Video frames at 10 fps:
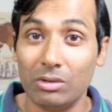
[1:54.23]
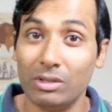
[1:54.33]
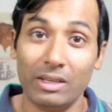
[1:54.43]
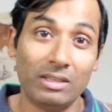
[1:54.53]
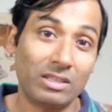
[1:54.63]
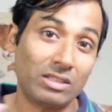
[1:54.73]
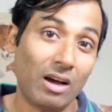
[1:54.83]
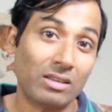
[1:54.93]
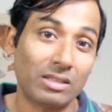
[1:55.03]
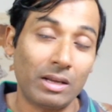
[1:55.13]
They just
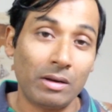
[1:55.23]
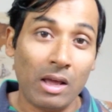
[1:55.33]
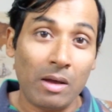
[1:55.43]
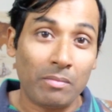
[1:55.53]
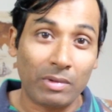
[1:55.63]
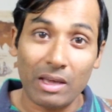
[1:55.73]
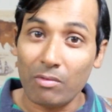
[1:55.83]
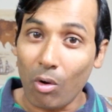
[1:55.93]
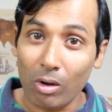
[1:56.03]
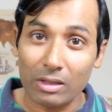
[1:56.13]

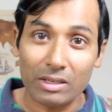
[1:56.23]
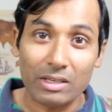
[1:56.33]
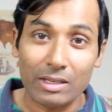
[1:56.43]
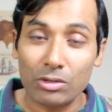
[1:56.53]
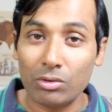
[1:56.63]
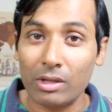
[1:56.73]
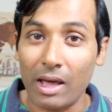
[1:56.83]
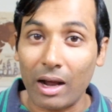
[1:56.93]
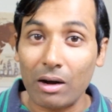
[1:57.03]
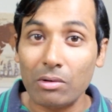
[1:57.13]
give all the details to
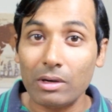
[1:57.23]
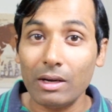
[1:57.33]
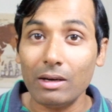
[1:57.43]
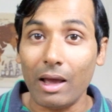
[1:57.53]
their accountant,